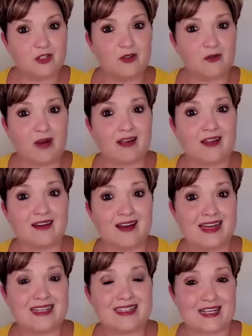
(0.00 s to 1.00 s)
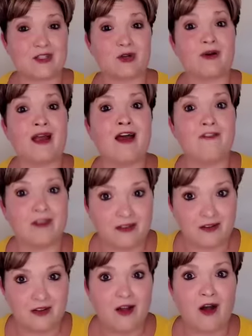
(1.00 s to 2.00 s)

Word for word: you to recognize as her heaven.